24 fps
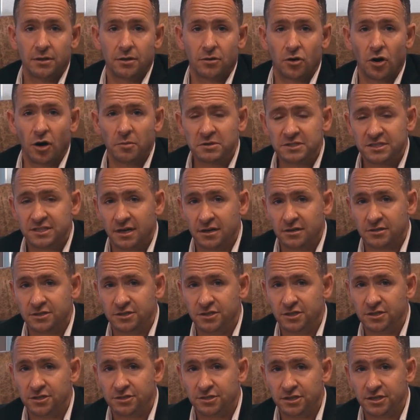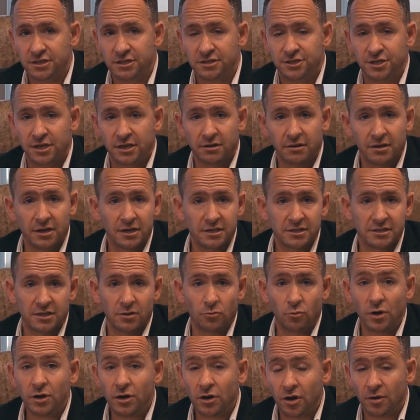Carpal tunnel surgery generally is a
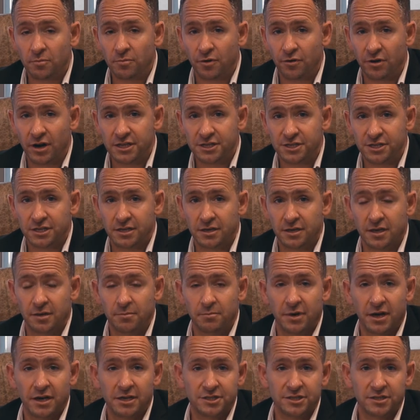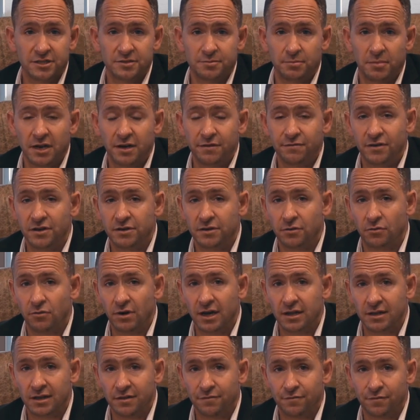winner operation, and patients benefit
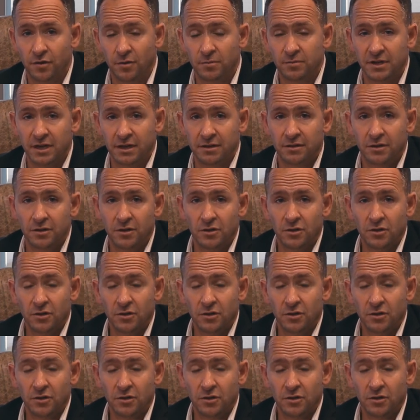greatly from that.